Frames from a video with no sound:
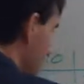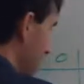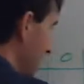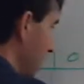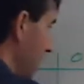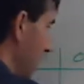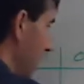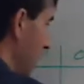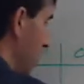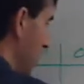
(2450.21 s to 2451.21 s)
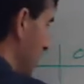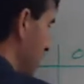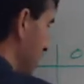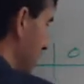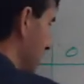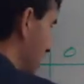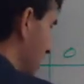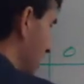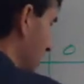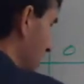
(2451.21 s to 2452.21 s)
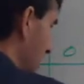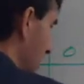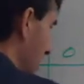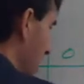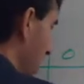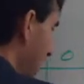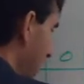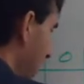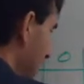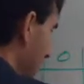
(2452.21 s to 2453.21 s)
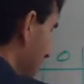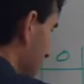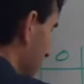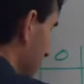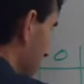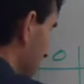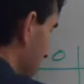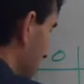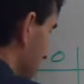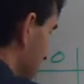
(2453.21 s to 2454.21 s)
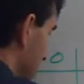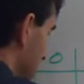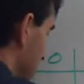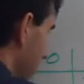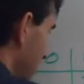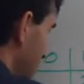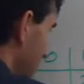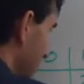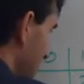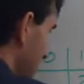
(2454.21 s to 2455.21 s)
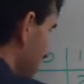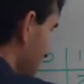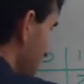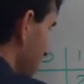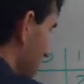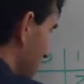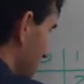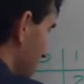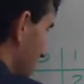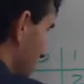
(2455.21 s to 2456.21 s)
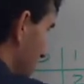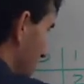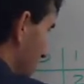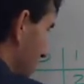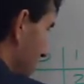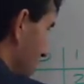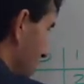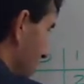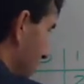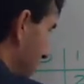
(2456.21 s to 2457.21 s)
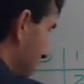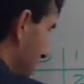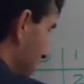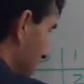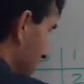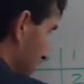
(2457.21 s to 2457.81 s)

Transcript: see, okay, well, sensei, we are adding 7 to this, and this one I'm adding